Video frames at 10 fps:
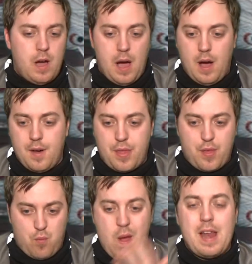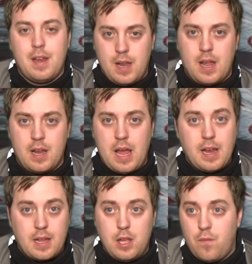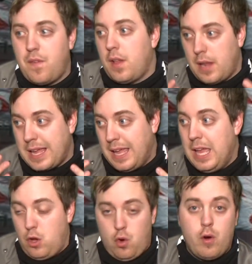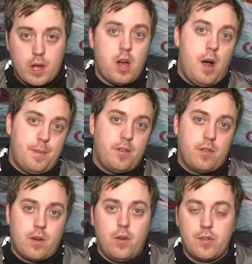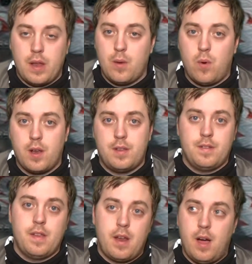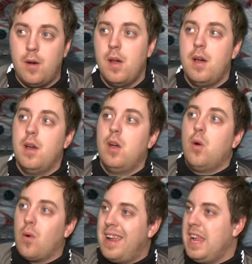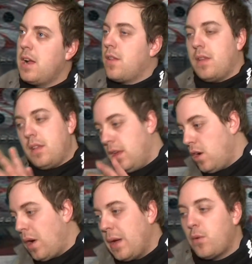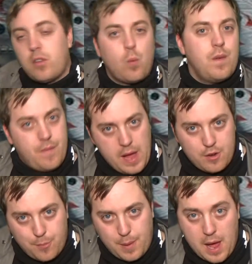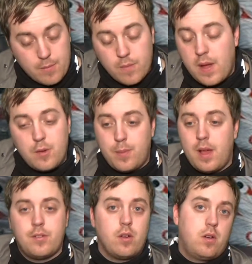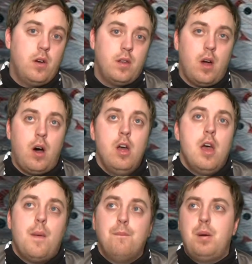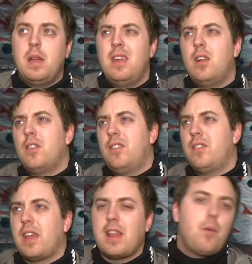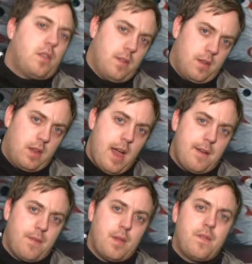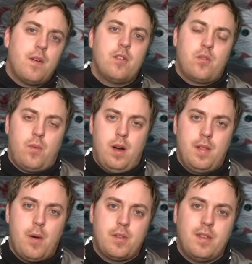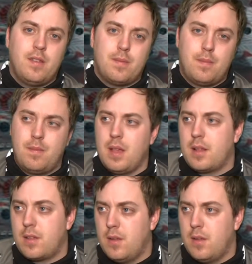a, a threatening and you felt like he could accomplish the goals that he wanted to set out. We're here that you know it was a revenge plot. Revenge plots are good and all, but you know it's just like that was the guy from the first one. That was his thing